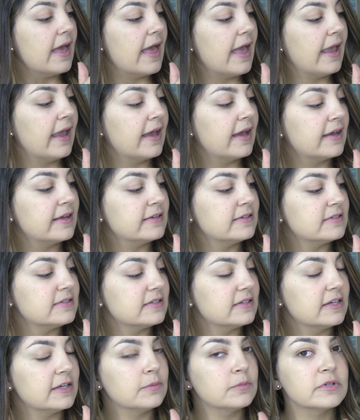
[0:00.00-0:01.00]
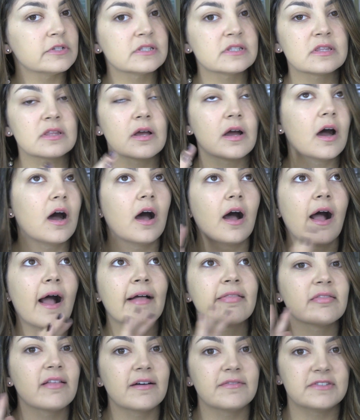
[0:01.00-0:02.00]
and it was,
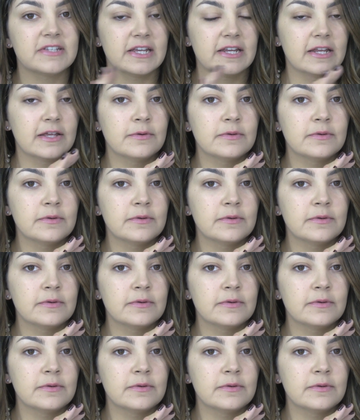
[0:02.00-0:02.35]
I loved it.